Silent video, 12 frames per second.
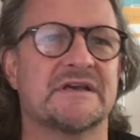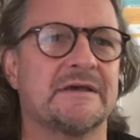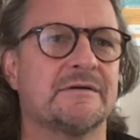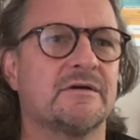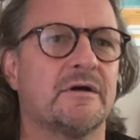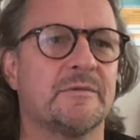
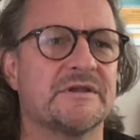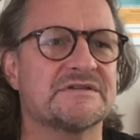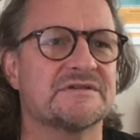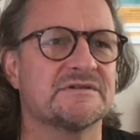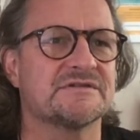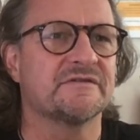keep going with this
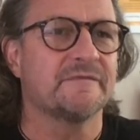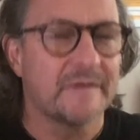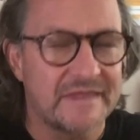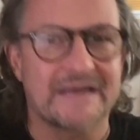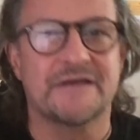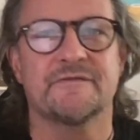sort of stuff. But
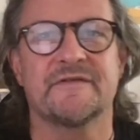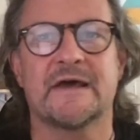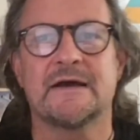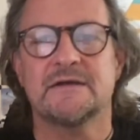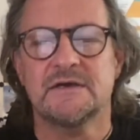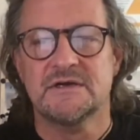thank you for
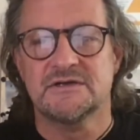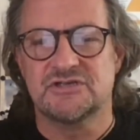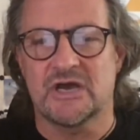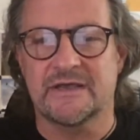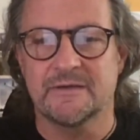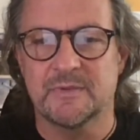that,
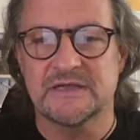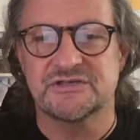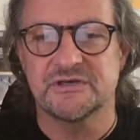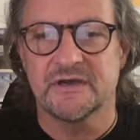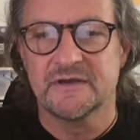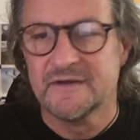Jackie, bless
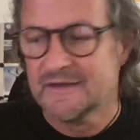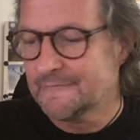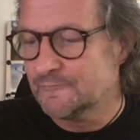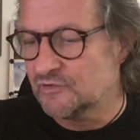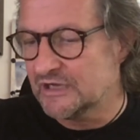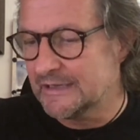you,
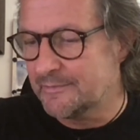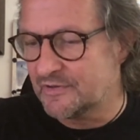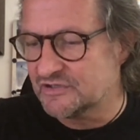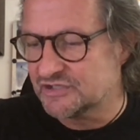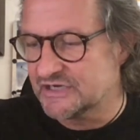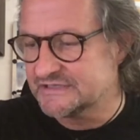really
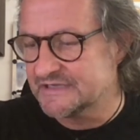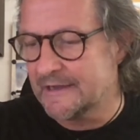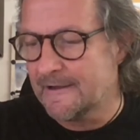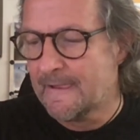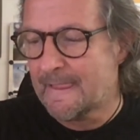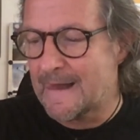appreciate it.
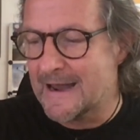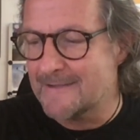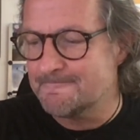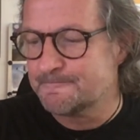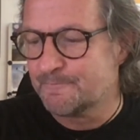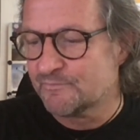
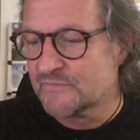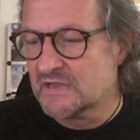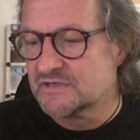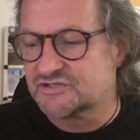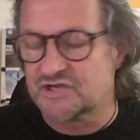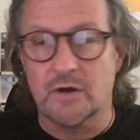
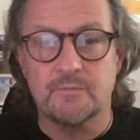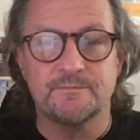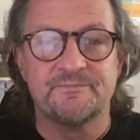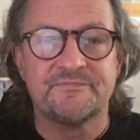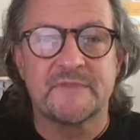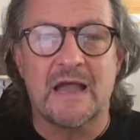So
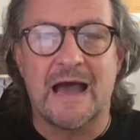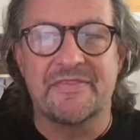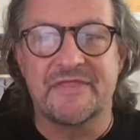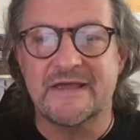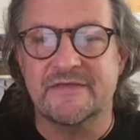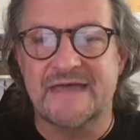I
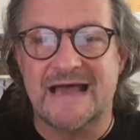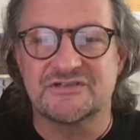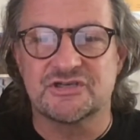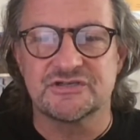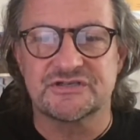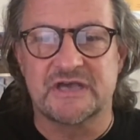think
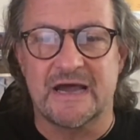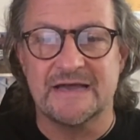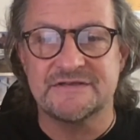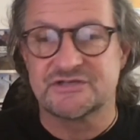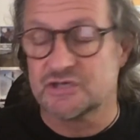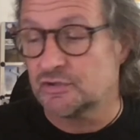that's us,
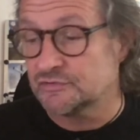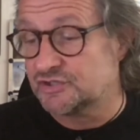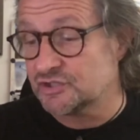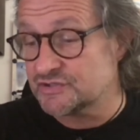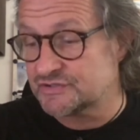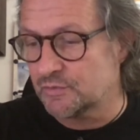guys. So
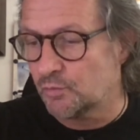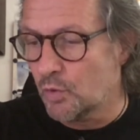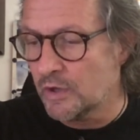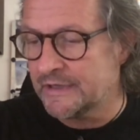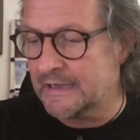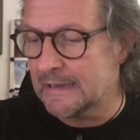just
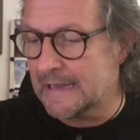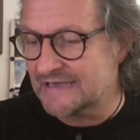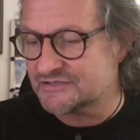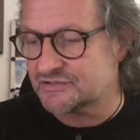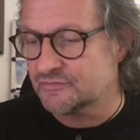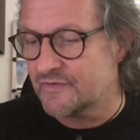one
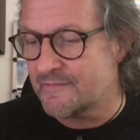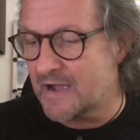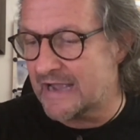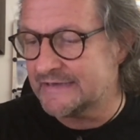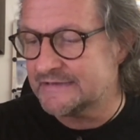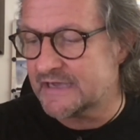last
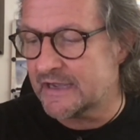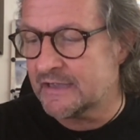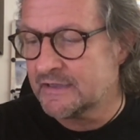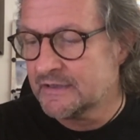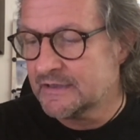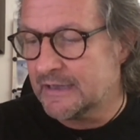reminder,
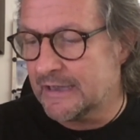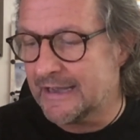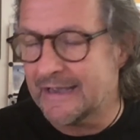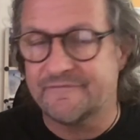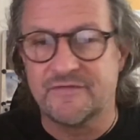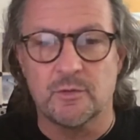
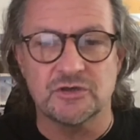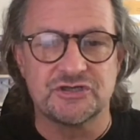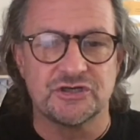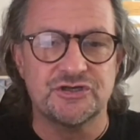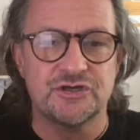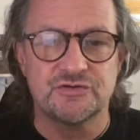if you're
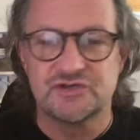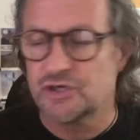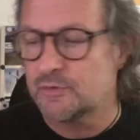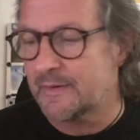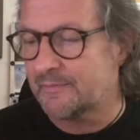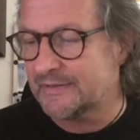watching on
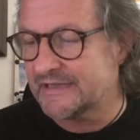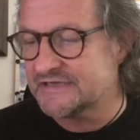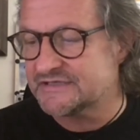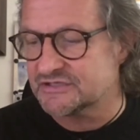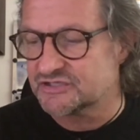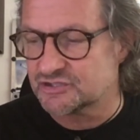YouTube,
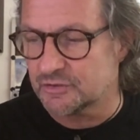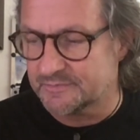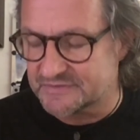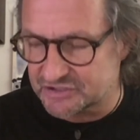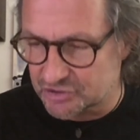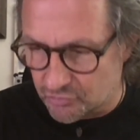please
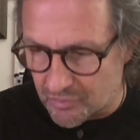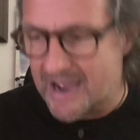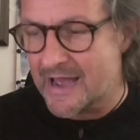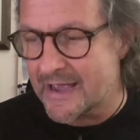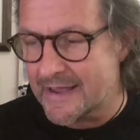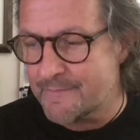
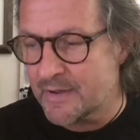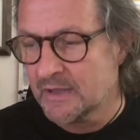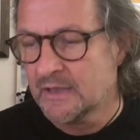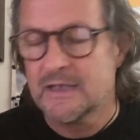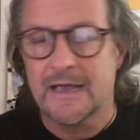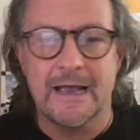subscribe.
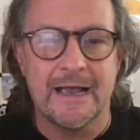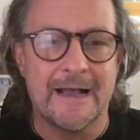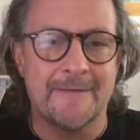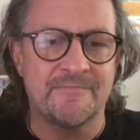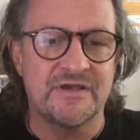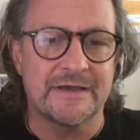
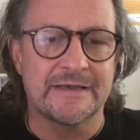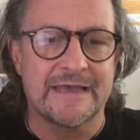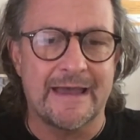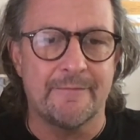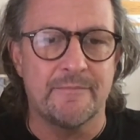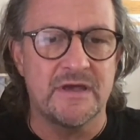You can
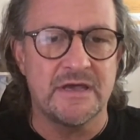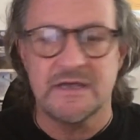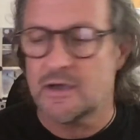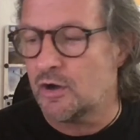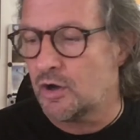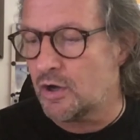get
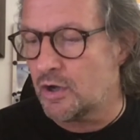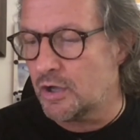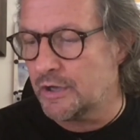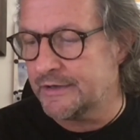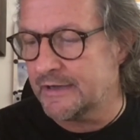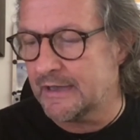me
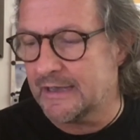on